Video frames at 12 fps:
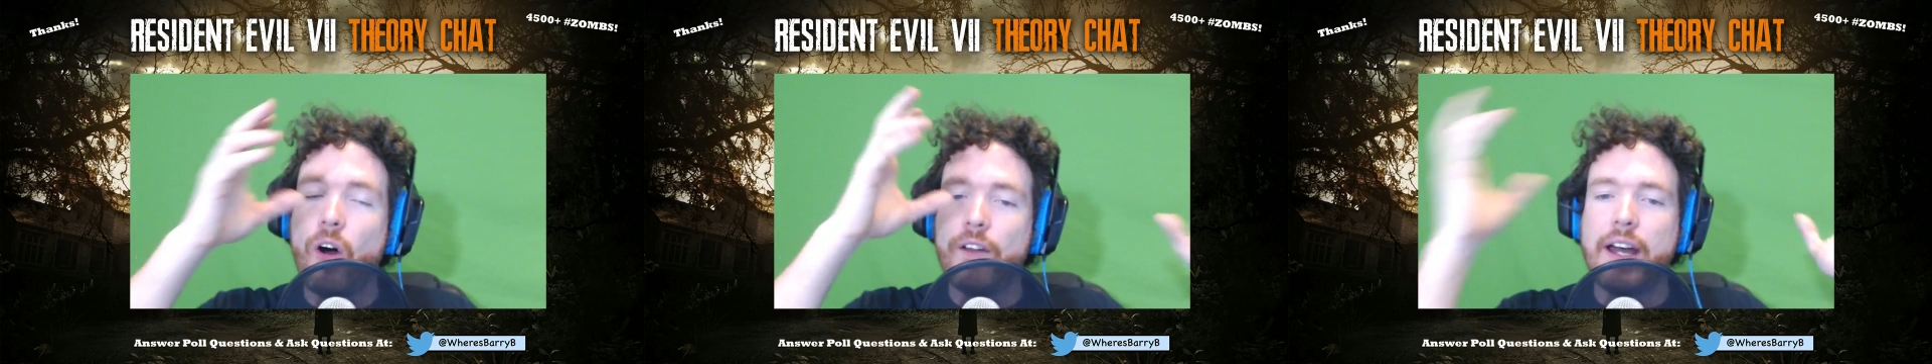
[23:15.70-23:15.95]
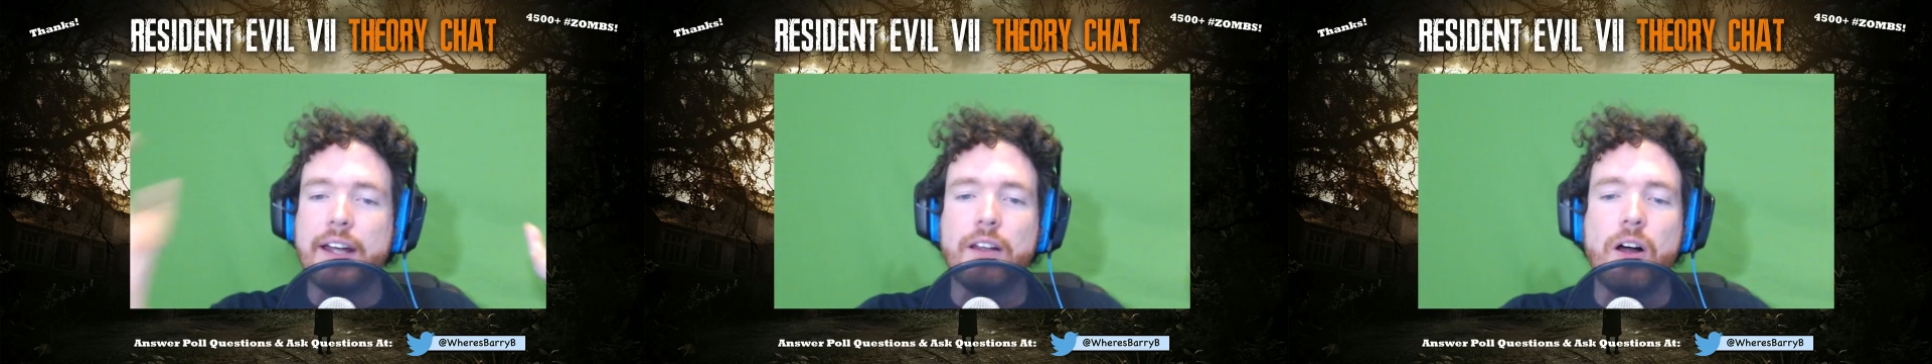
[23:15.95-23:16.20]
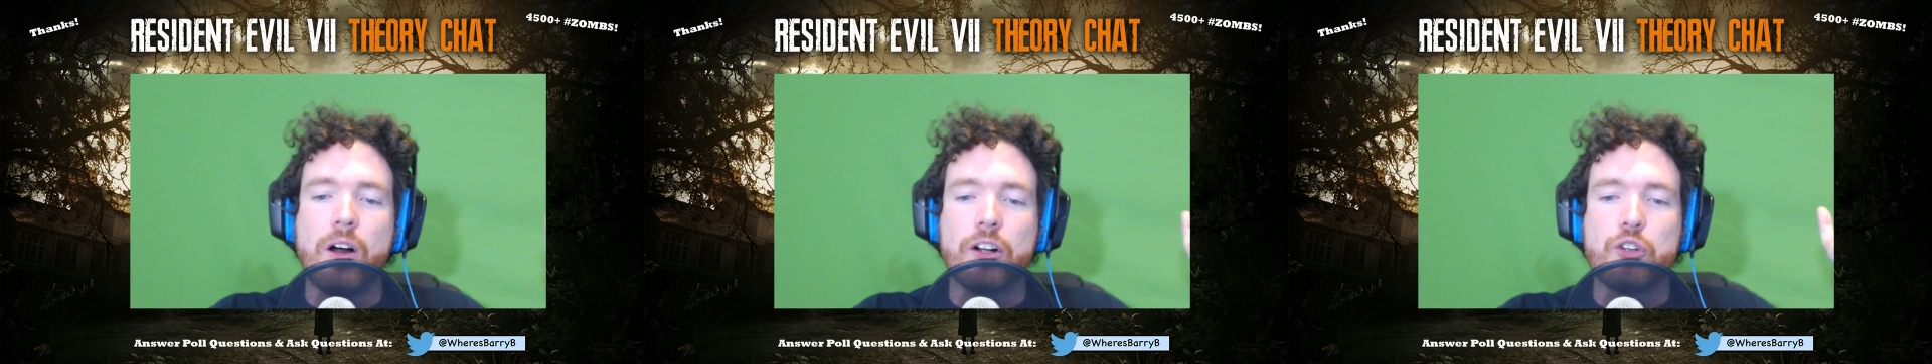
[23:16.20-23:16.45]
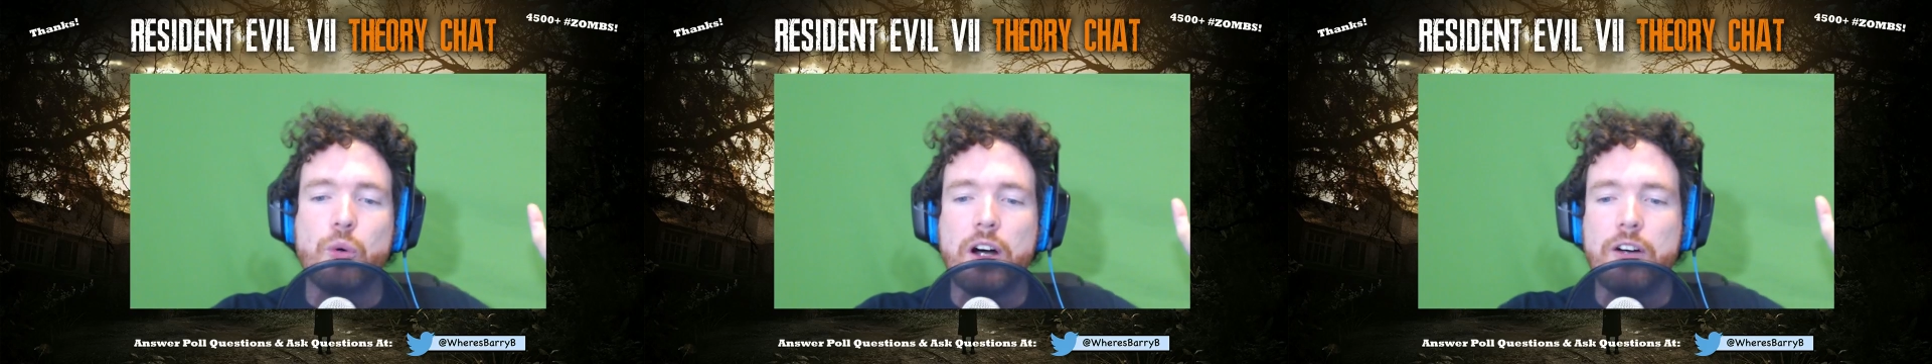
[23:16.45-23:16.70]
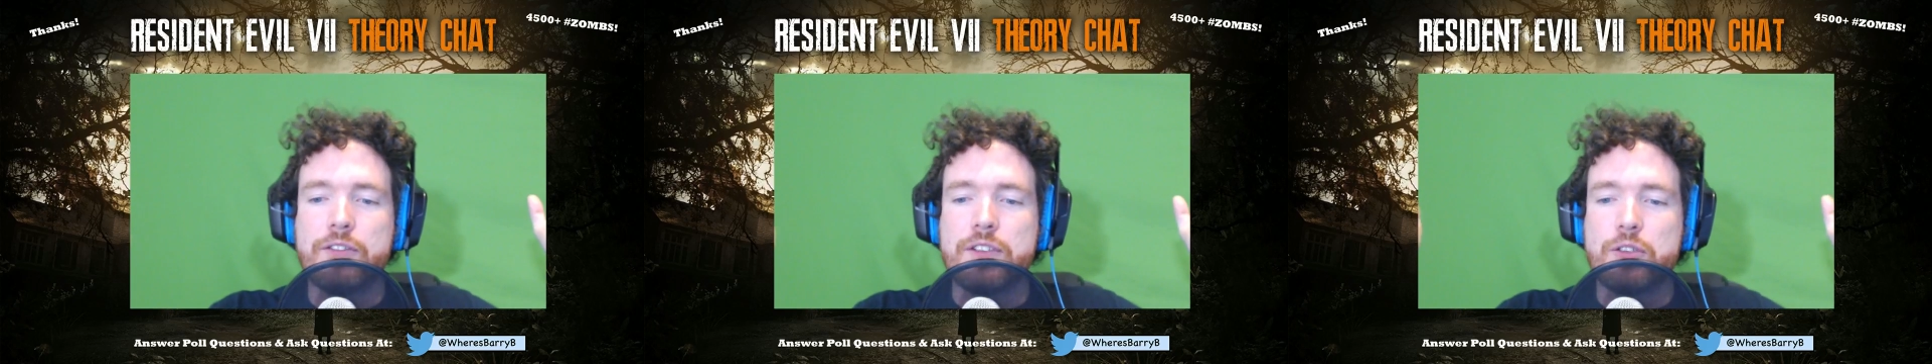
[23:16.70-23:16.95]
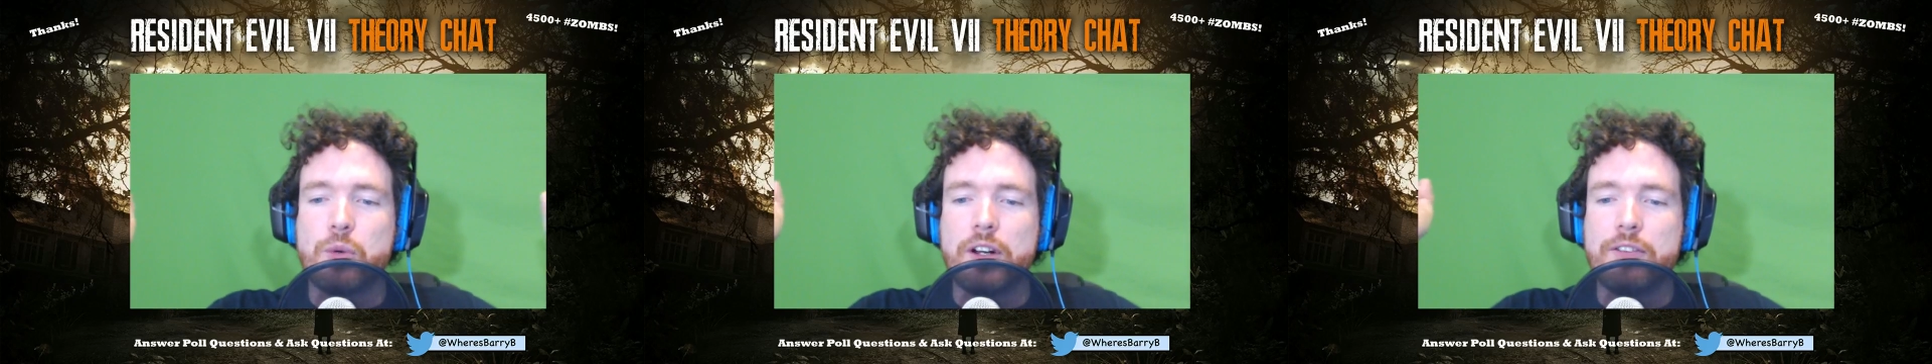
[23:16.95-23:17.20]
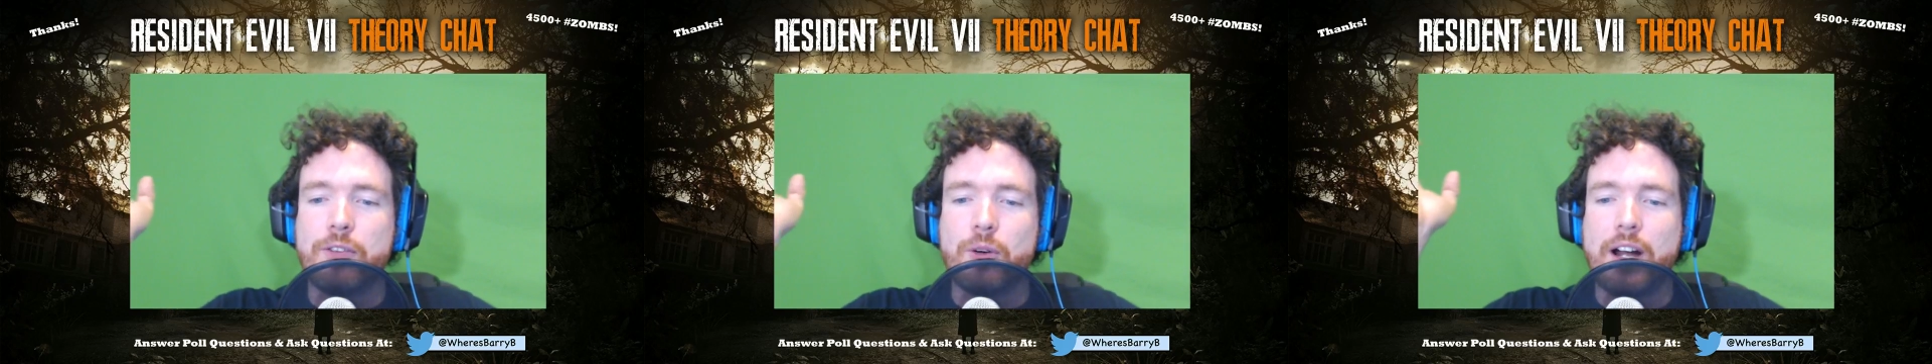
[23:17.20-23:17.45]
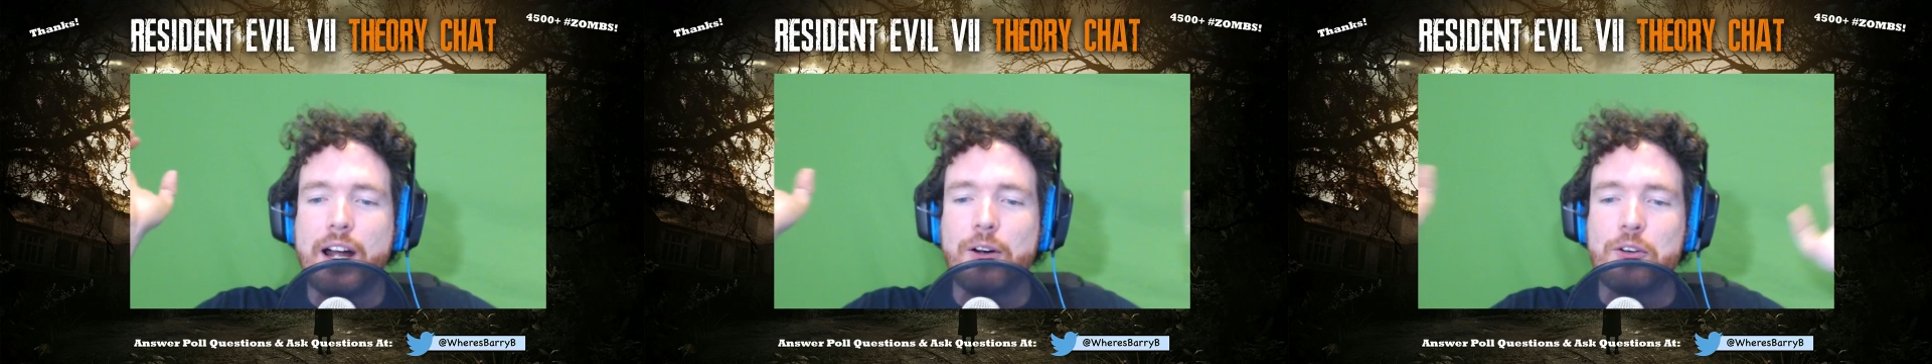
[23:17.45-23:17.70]
all night long, 12 to
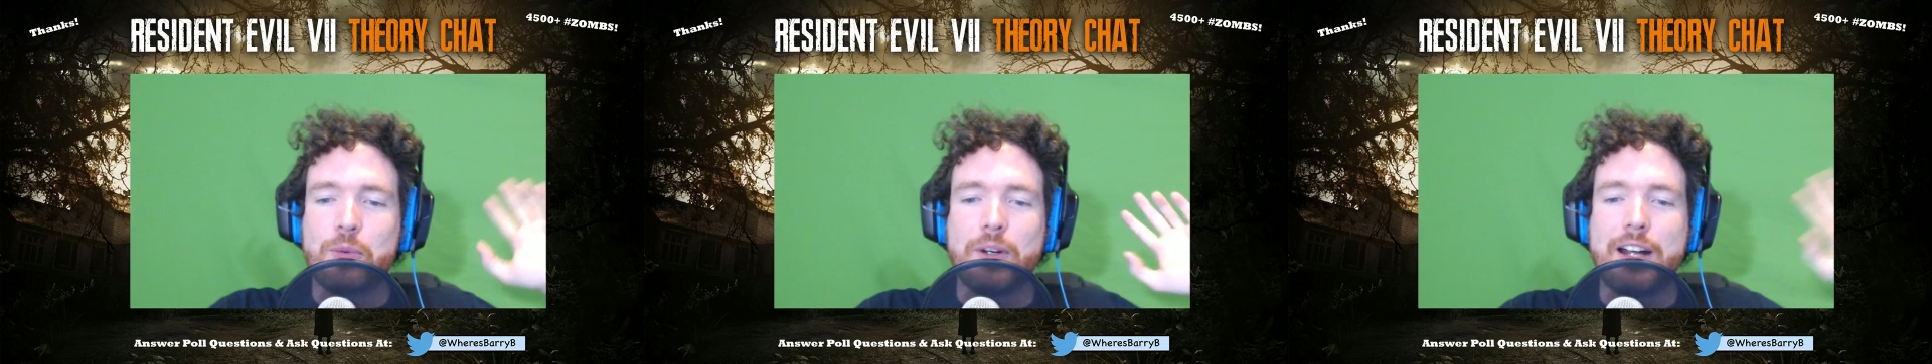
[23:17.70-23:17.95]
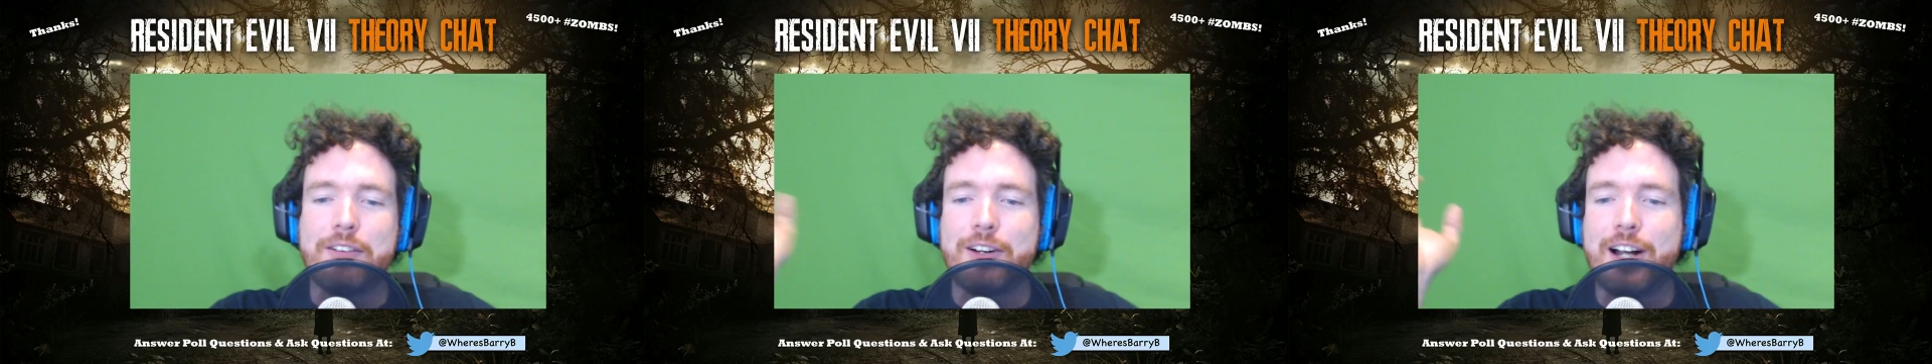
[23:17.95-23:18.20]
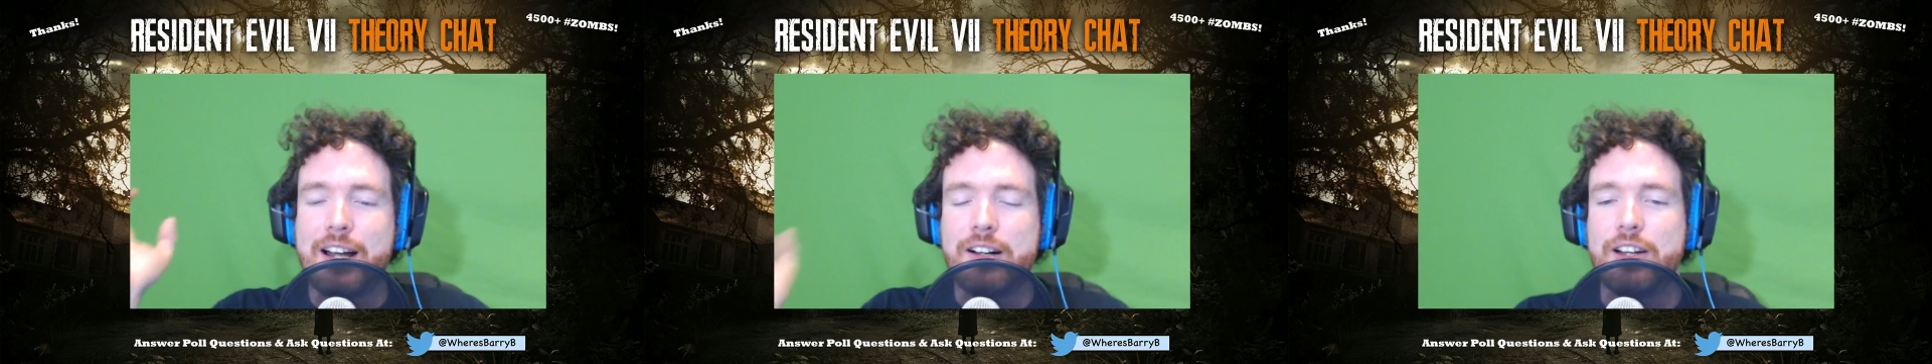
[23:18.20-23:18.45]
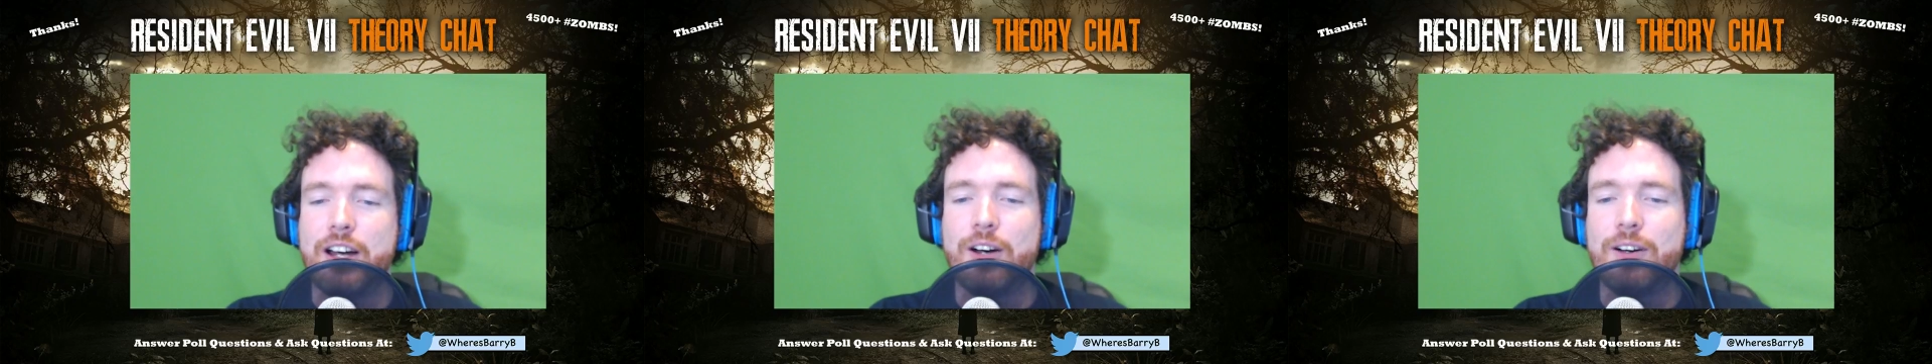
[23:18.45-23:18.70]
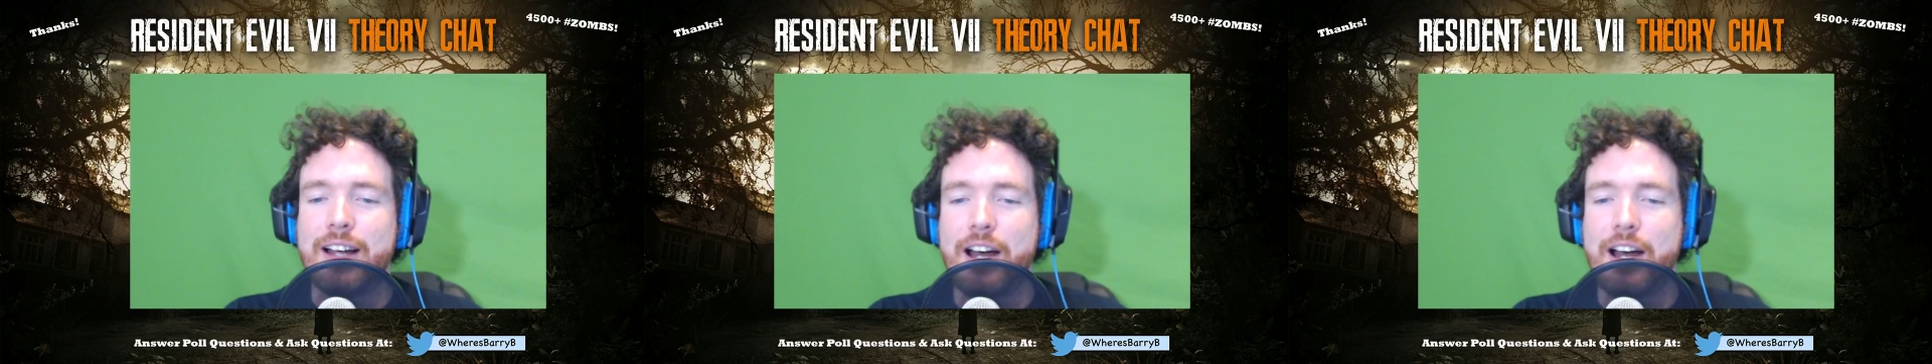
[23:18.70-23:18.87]
24 hours, whatever, I don't know.